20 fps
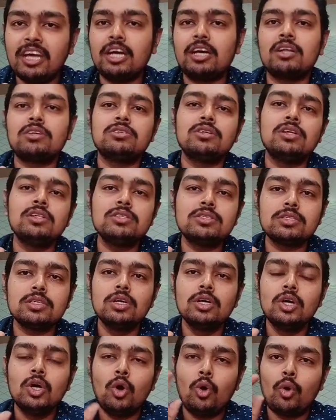results.
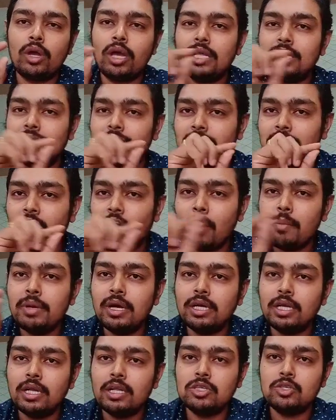Okay, the
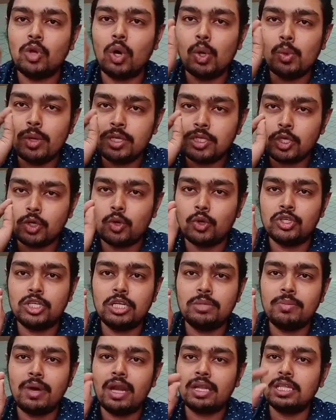denominator is always a
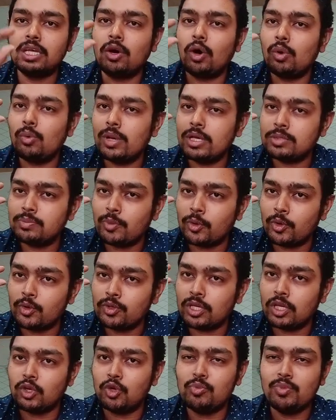question mark. They always produce
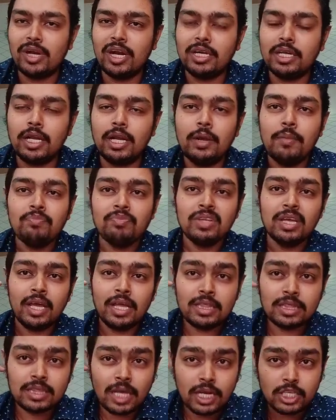a numerator.
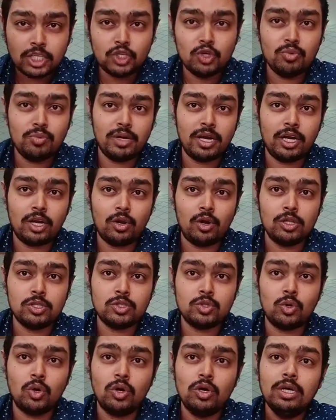In that numerator
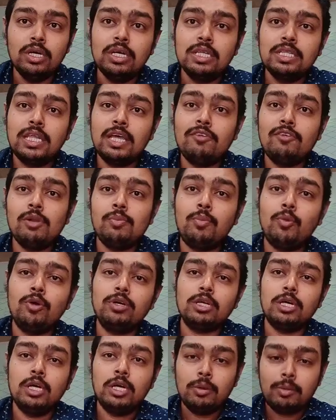also, they will
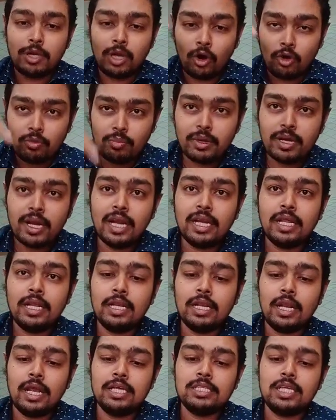put November
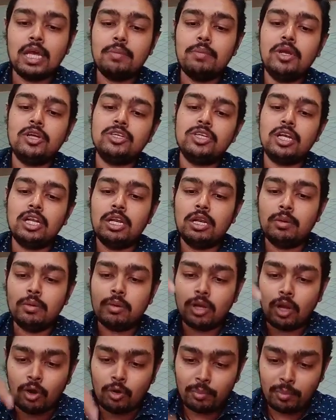18 examination,
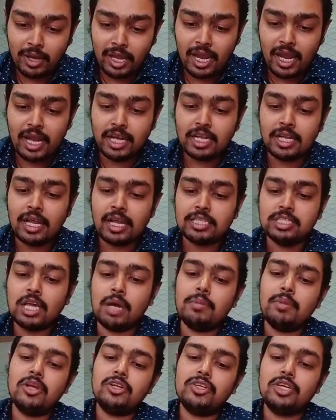May 18
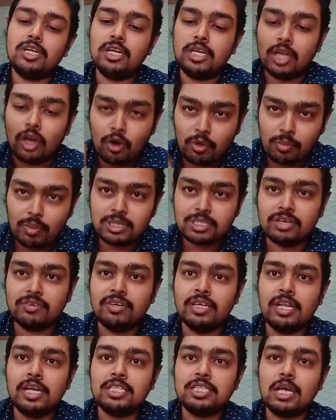examination, November
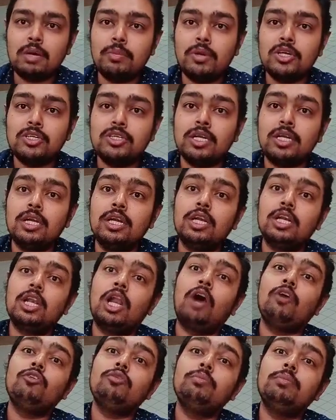17 examination,
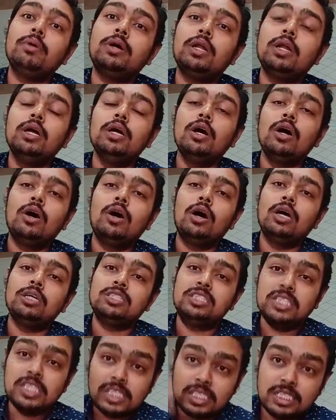November
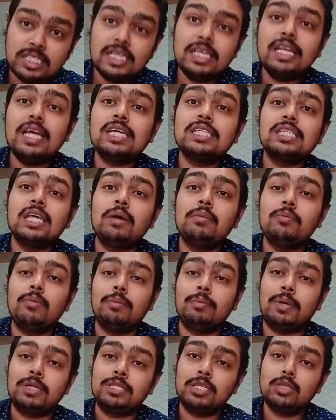16 exam.
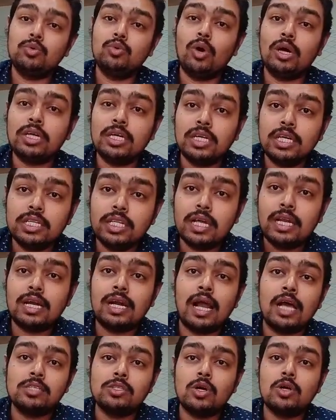Person who attended their
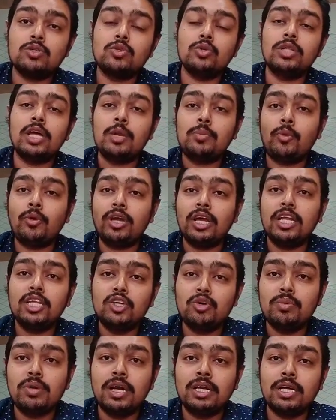class also, they are putting a
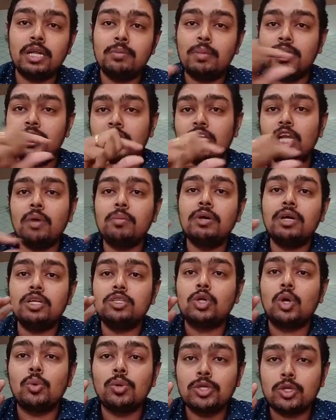numerator. But denominator
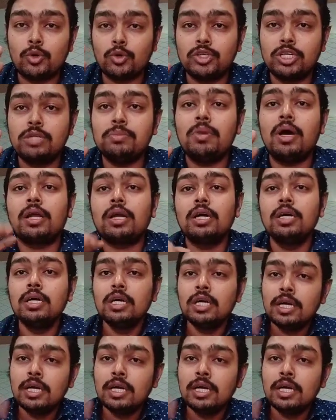is always a question mark.